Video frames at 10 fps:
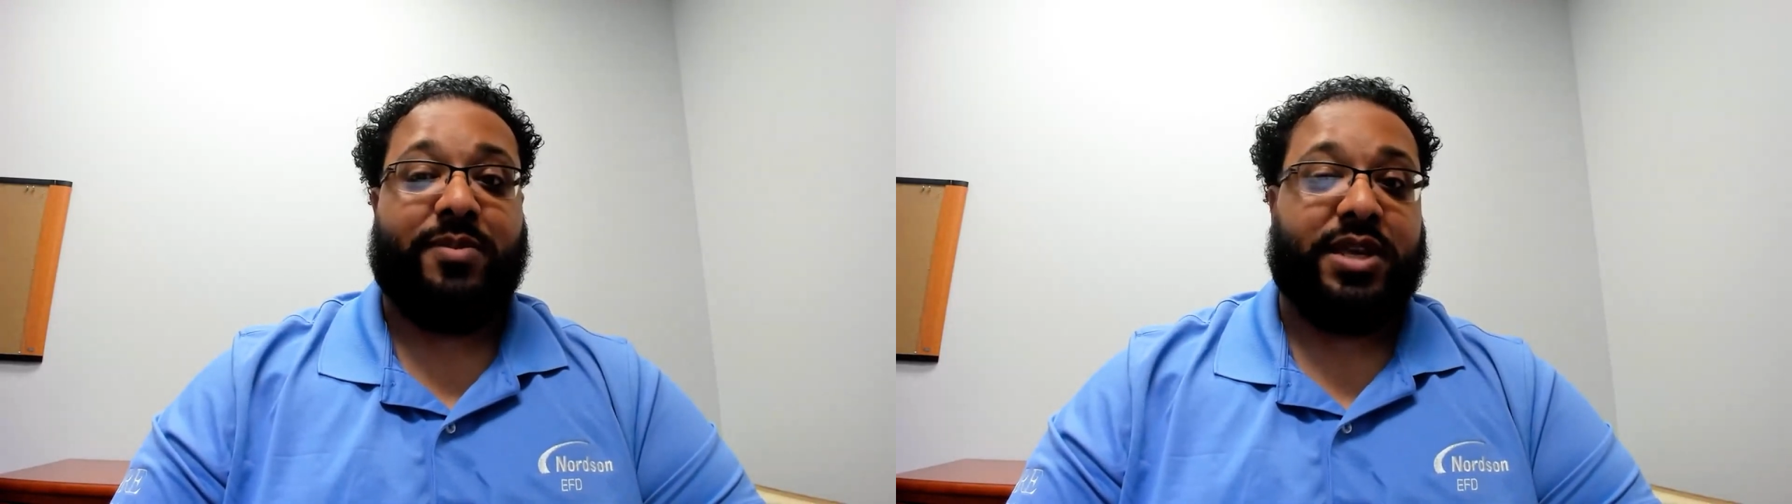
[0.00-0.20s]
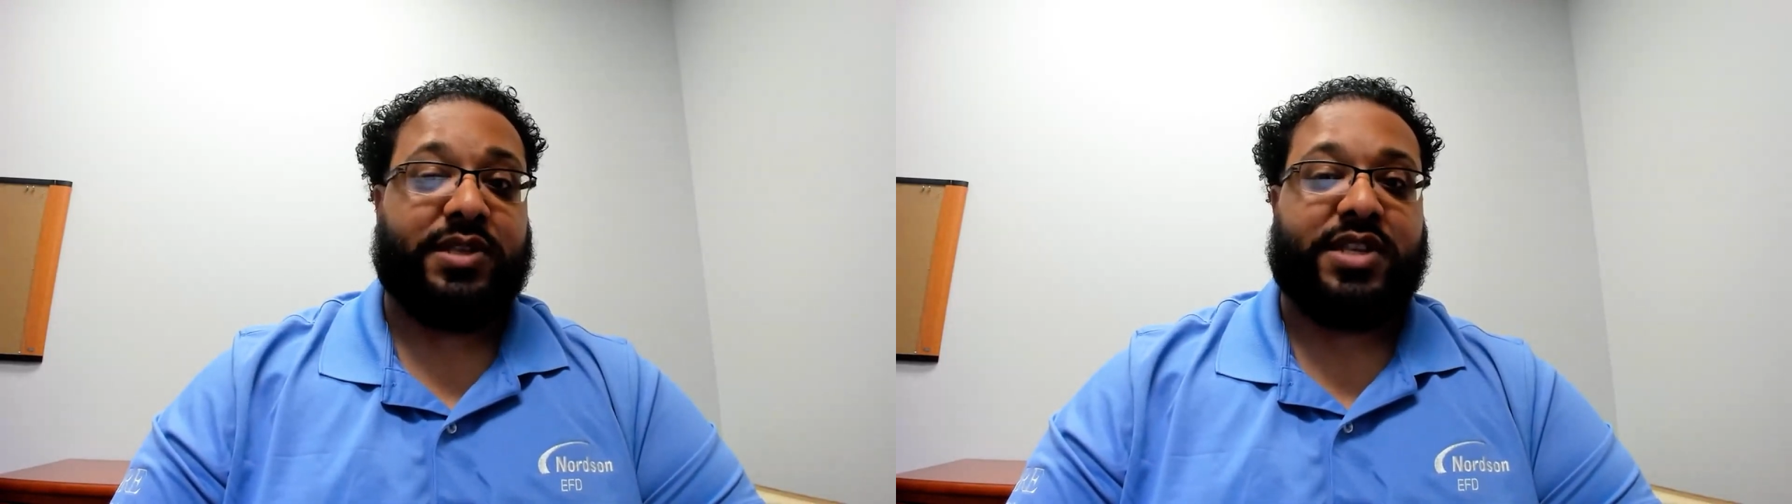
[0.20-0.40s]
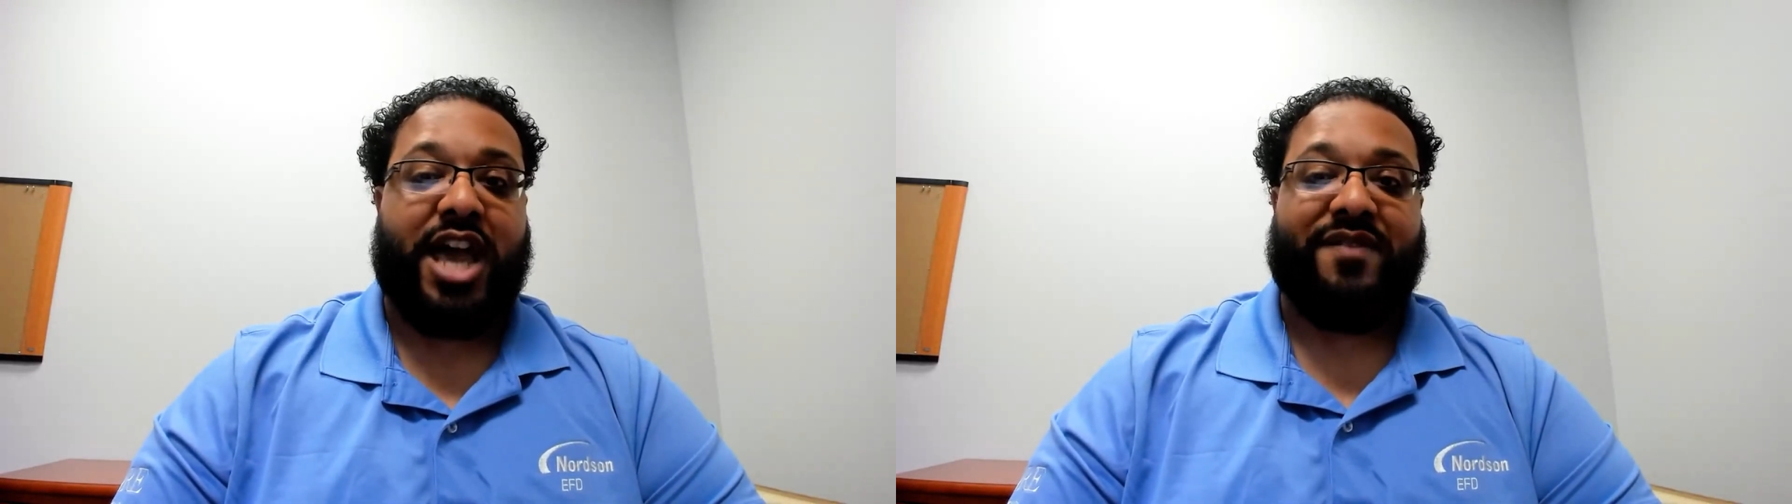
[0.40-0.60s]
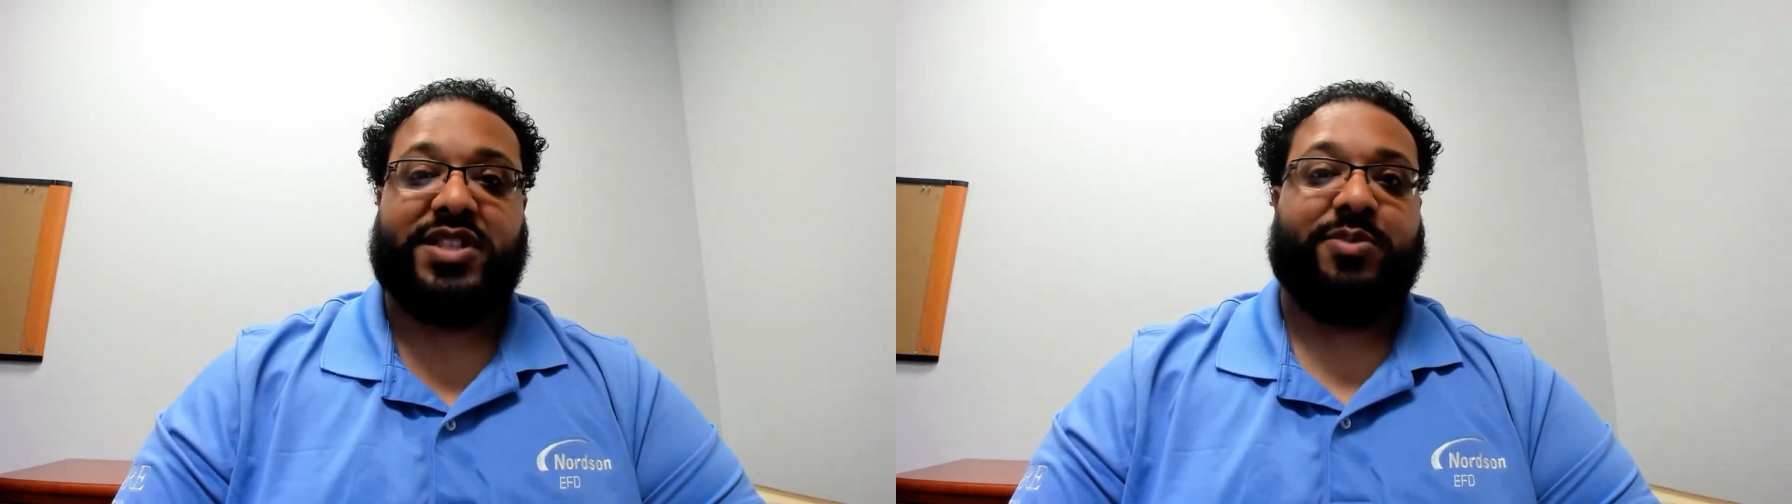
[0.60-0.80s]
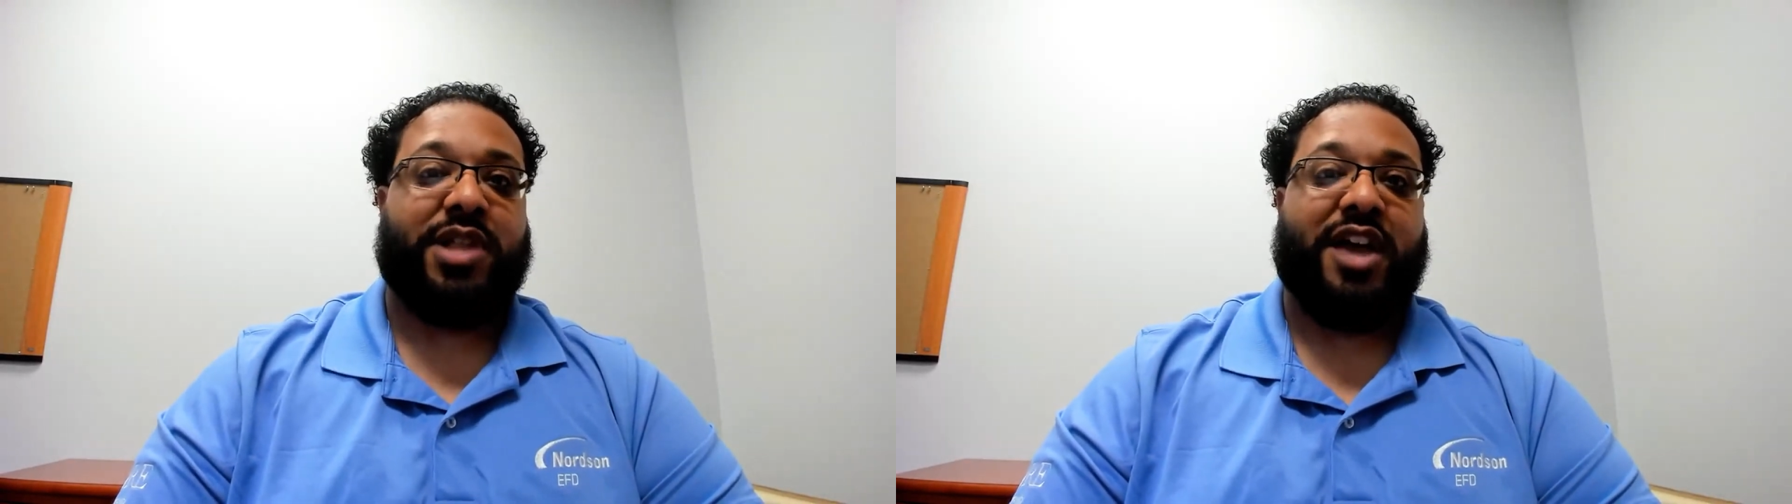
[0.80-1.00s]
is to have a
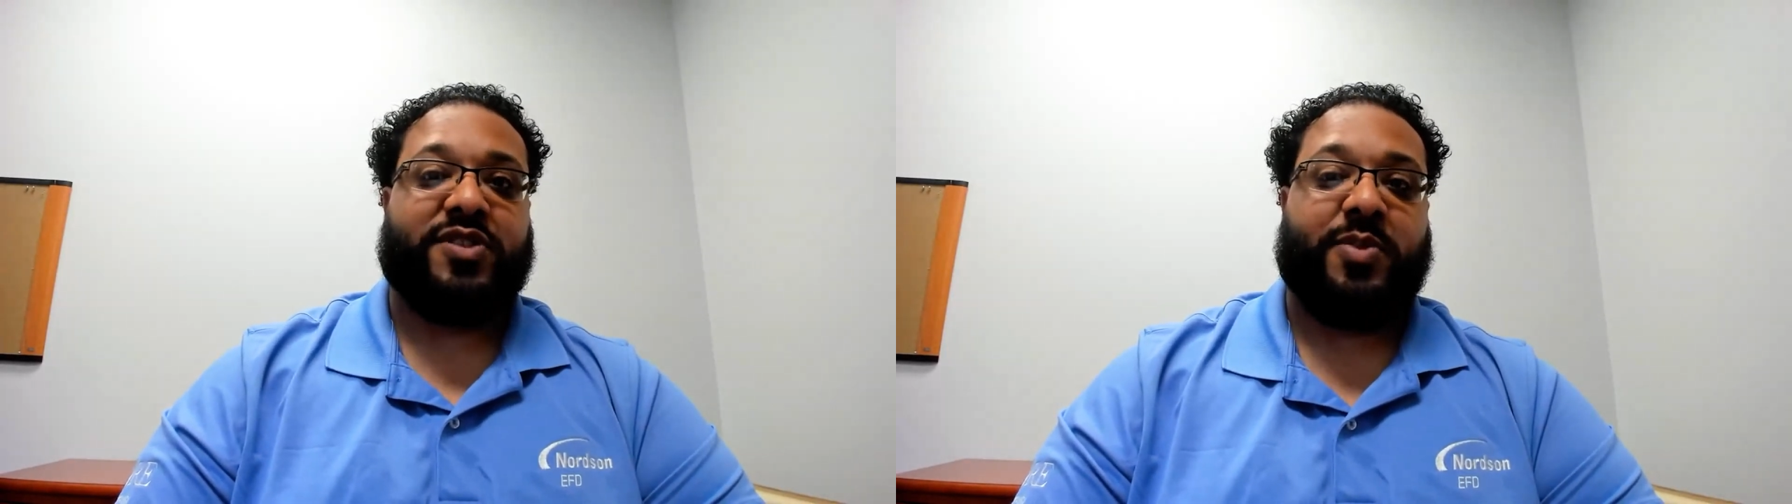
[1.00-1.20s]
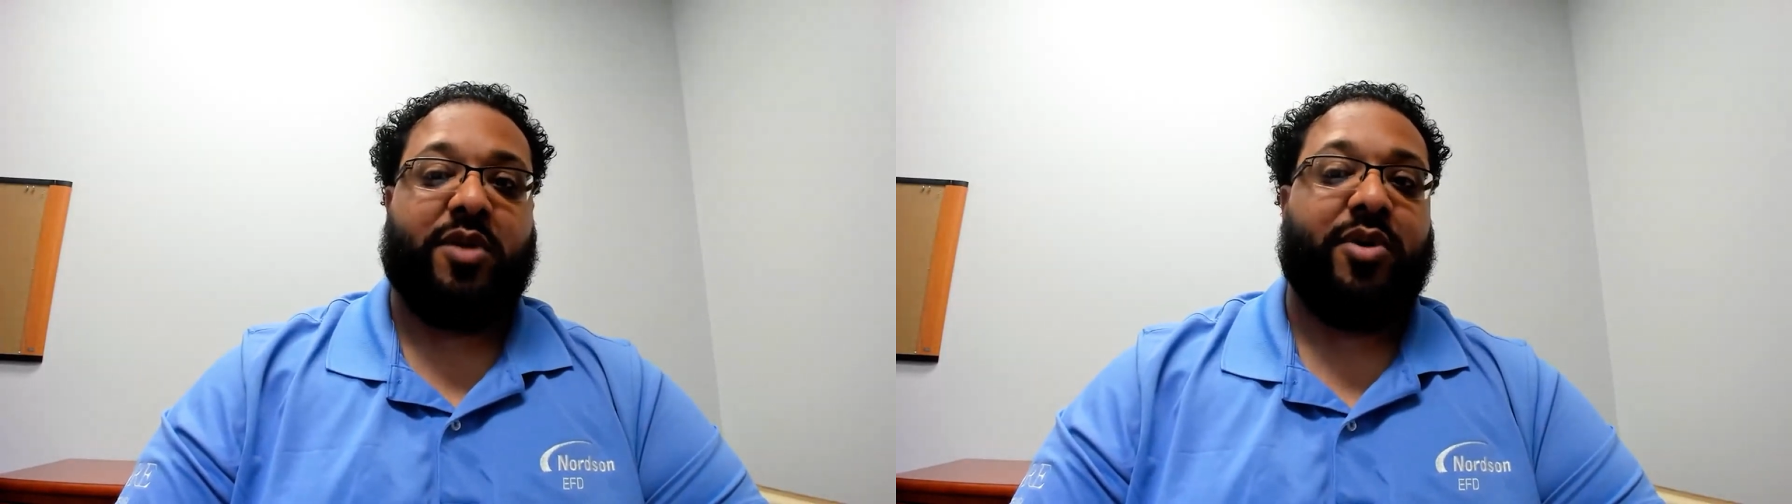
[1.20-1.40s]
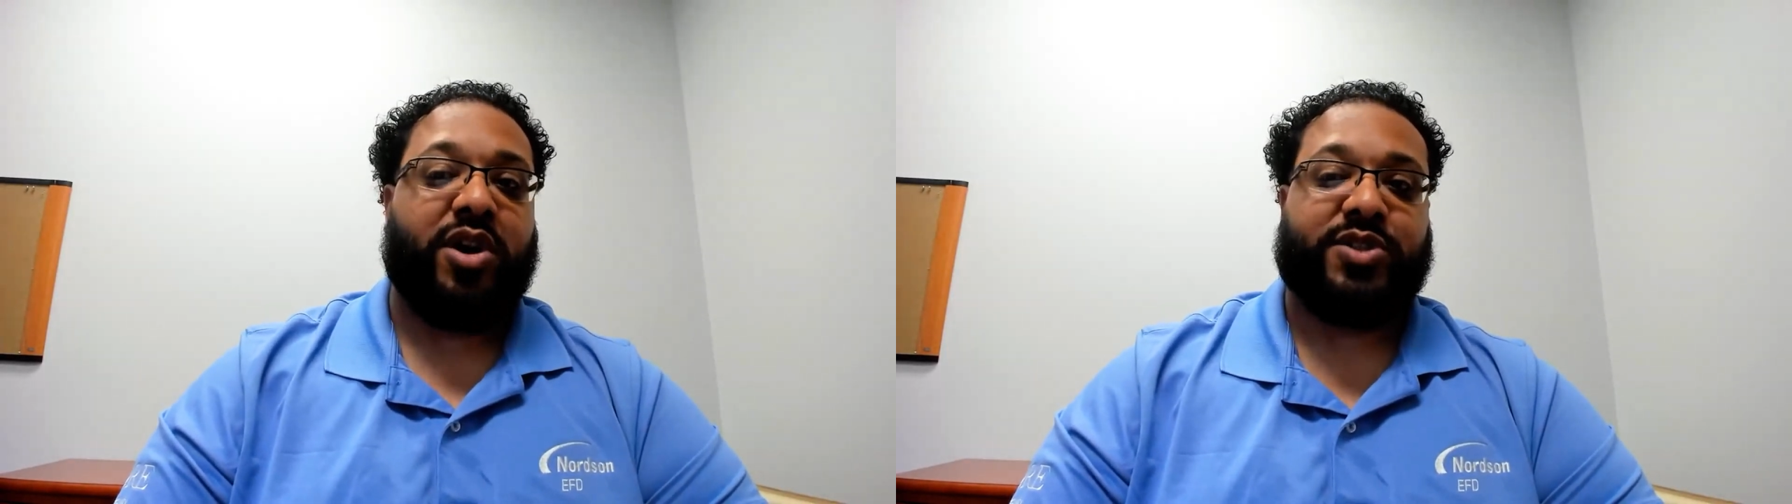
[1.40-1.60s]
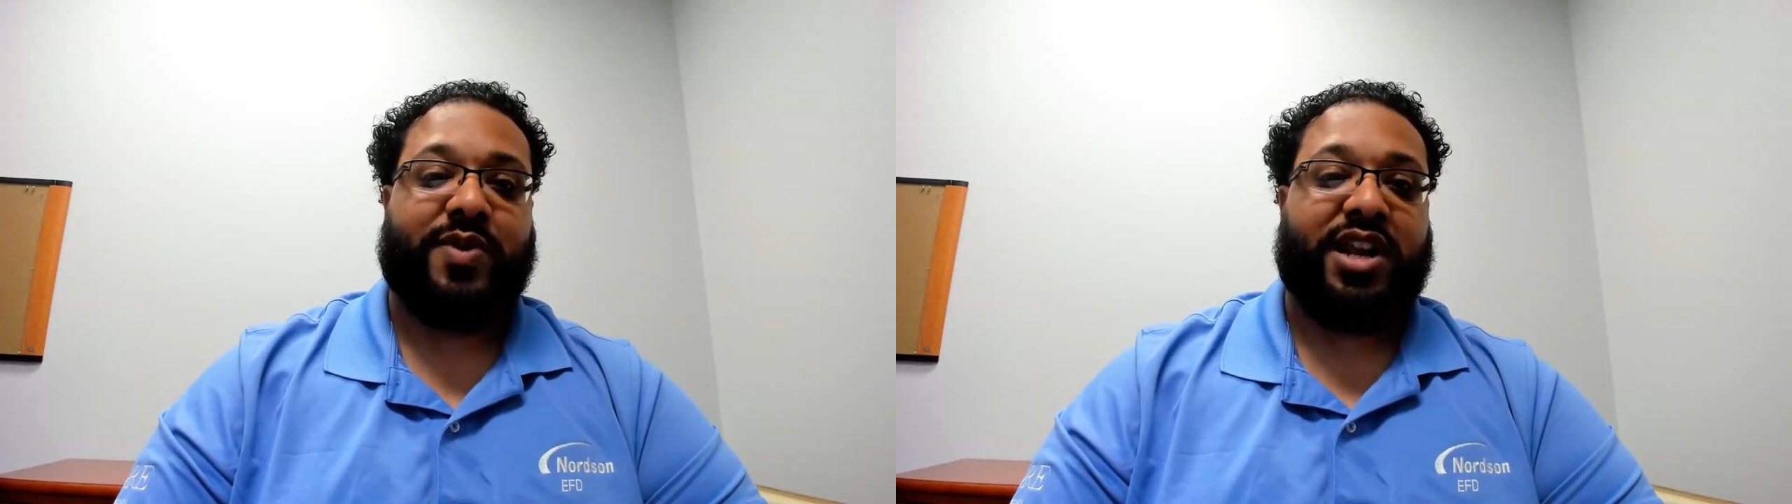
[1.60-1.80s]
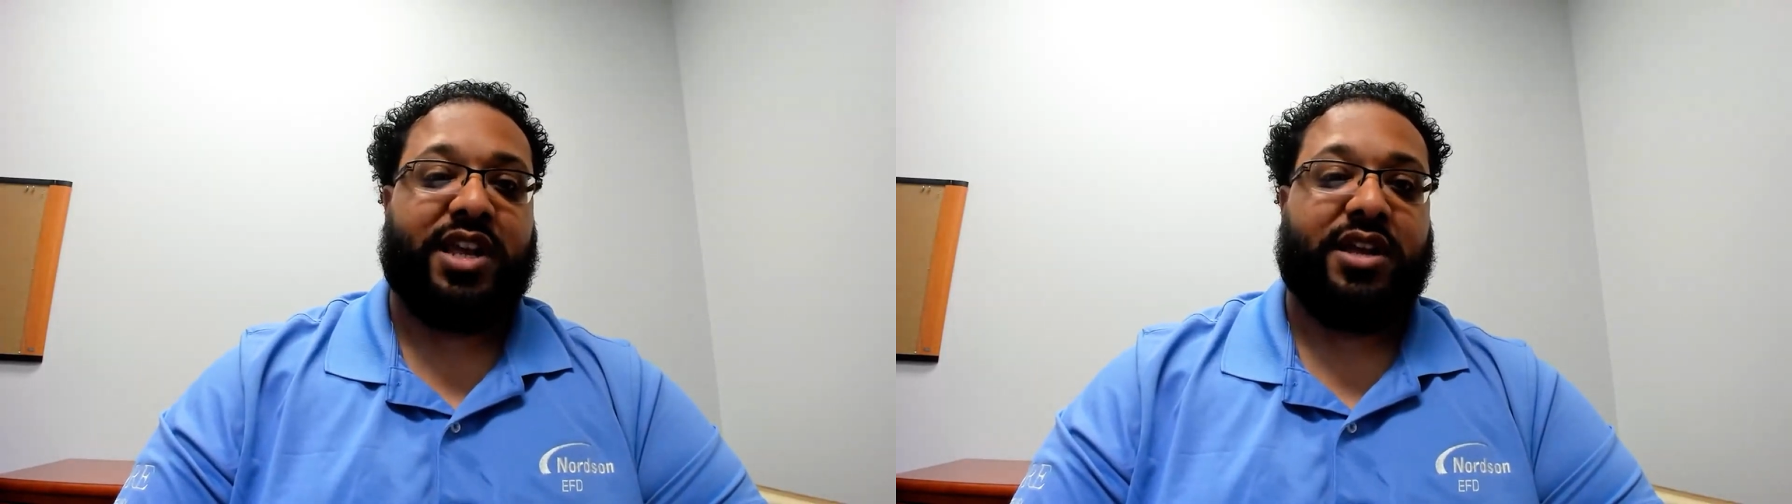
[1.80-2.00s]
supply of spare parts
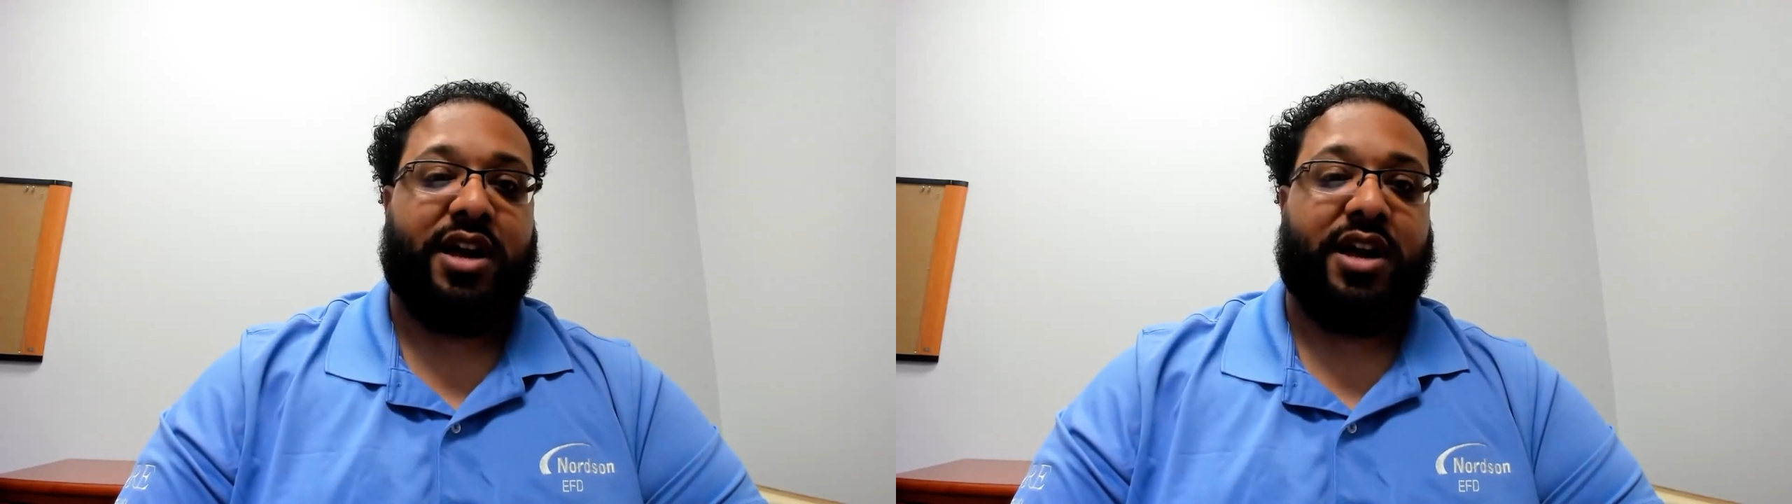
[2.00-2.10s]
ready,